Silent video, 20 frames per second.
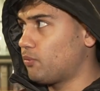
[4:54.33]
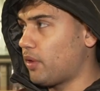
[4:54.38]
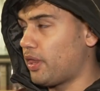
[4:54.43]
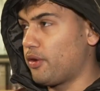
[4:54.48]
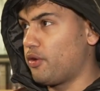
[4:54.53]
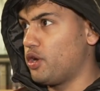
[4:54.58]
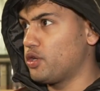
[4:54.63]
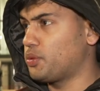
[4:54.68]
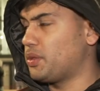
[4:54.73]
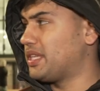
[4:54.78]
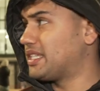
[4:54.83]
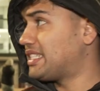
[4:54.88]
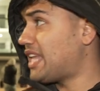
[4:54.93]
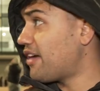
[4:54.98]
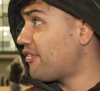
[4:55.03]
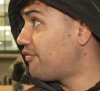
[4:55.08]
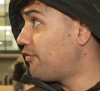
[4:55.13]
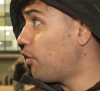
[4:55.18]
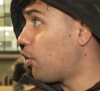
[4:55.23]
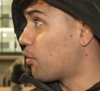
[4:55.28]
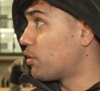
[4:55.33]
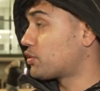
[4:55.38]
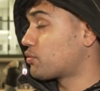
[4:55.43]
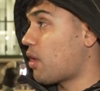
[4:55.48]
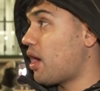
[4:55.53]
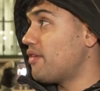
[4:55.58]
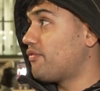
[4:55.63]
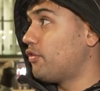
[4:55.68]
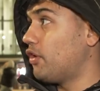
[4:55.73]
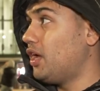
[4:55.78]
whether it's with his left foot or his
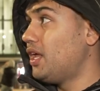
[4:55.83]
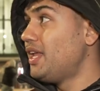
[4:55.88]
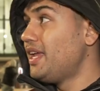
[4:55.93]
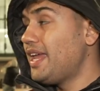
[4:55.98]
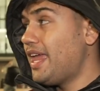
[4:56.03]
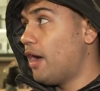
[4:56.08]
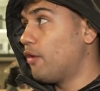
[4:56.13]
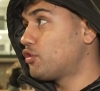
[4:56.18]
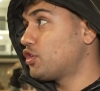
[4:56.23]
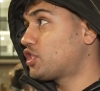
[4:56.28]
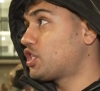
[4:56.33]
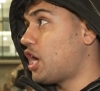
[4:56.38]
right foot, he'll just